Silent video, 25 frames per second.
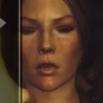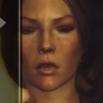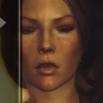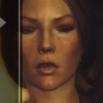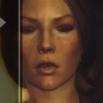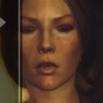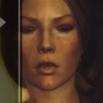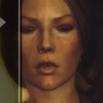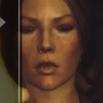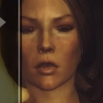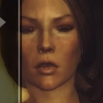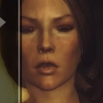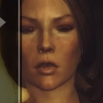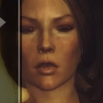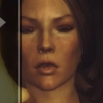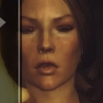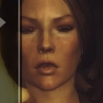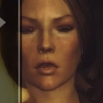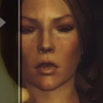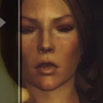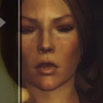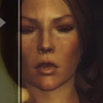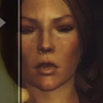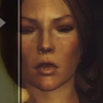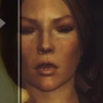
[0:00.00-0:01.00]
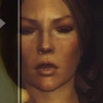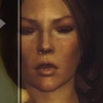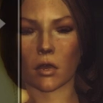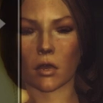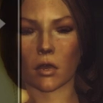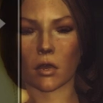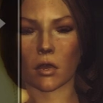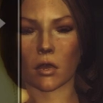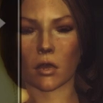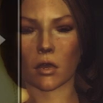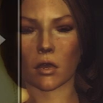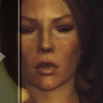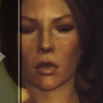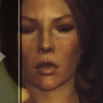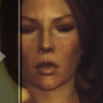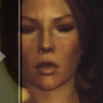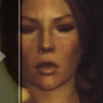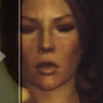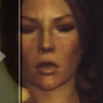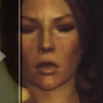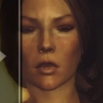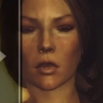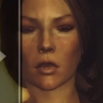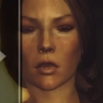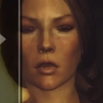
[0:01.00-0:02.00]

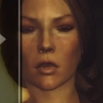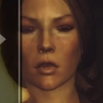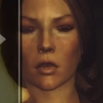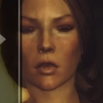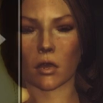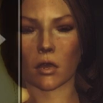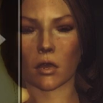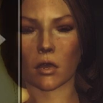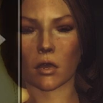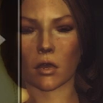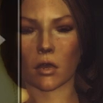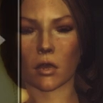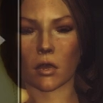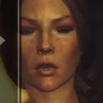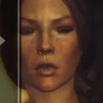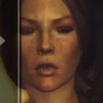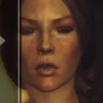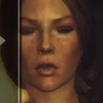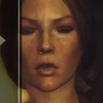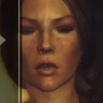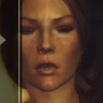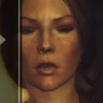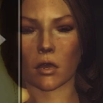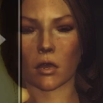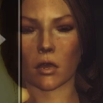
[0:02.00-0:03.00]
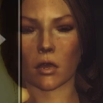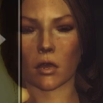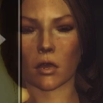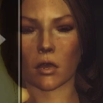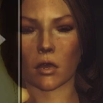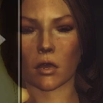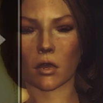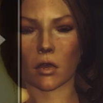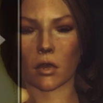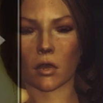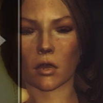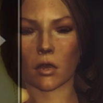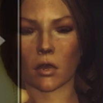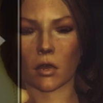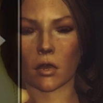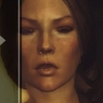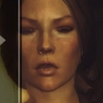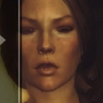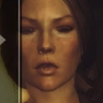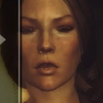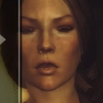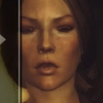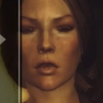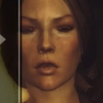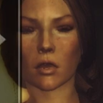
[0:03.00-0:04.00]

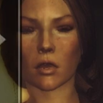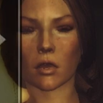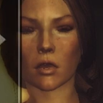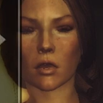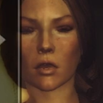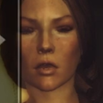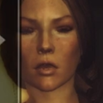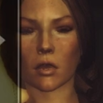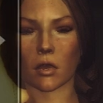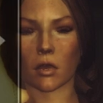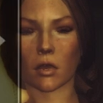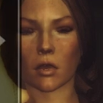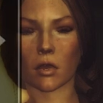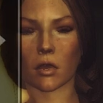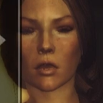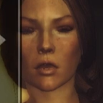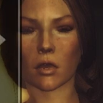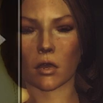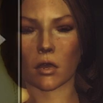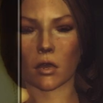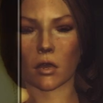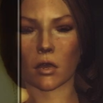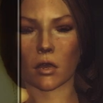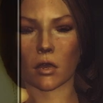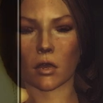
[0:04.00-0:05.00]
No one is speaking in this clip.